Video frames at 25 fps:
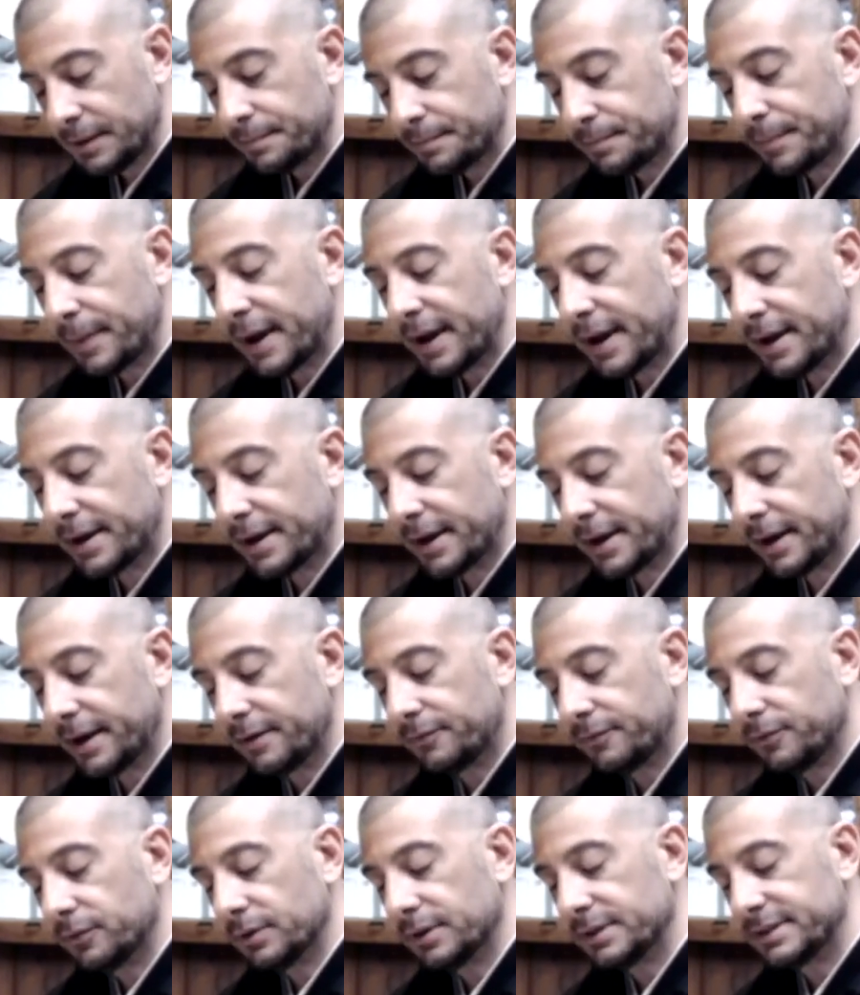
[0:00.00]
Pay
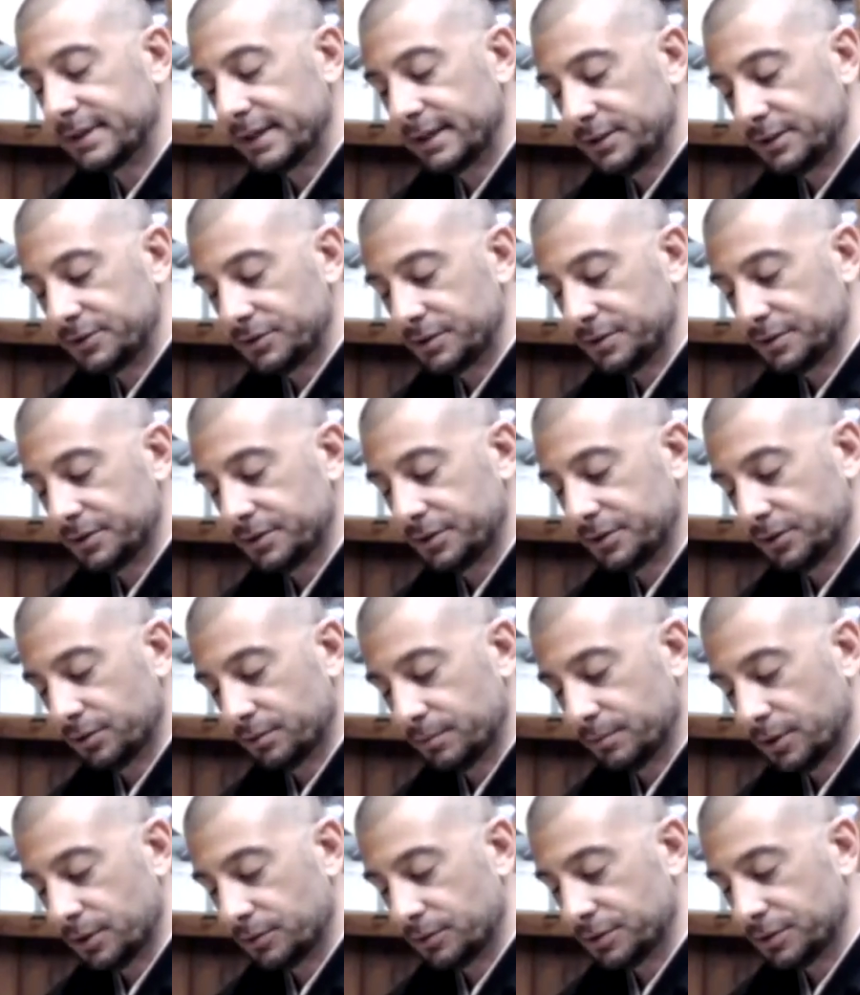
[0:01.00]
careful attention to your
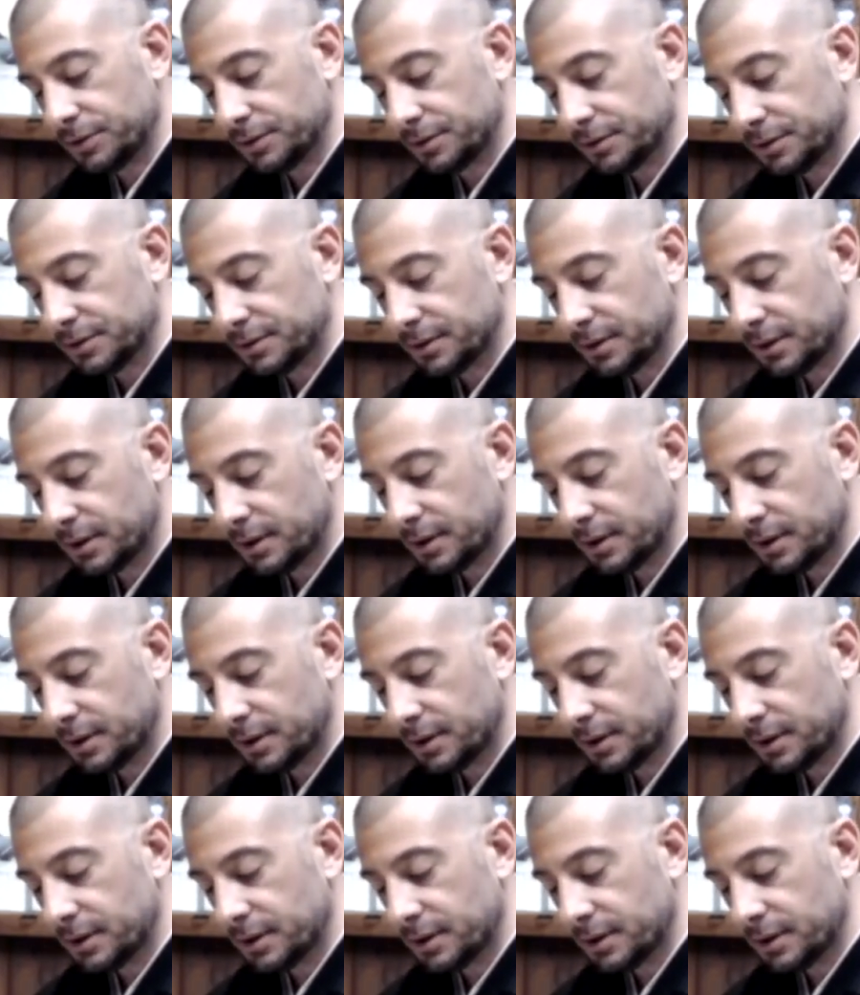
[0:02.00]
emotions.